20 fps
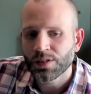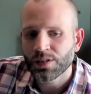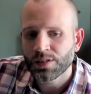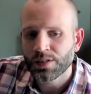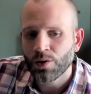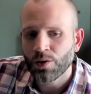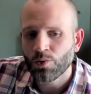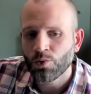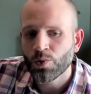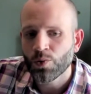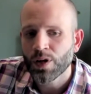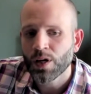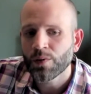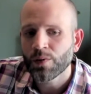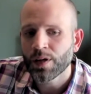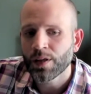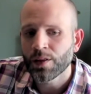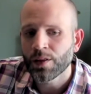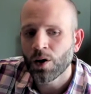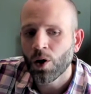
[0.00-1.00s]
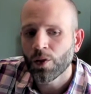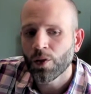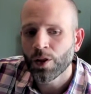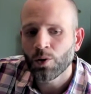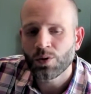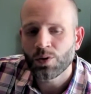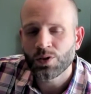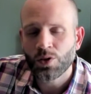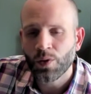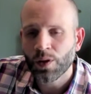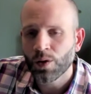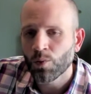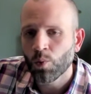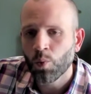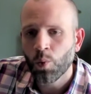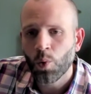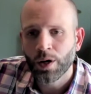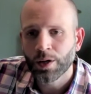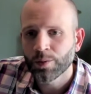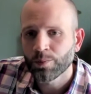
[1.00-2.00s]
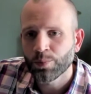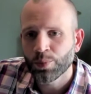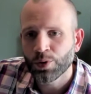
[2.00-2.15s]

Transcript: is that really there was only one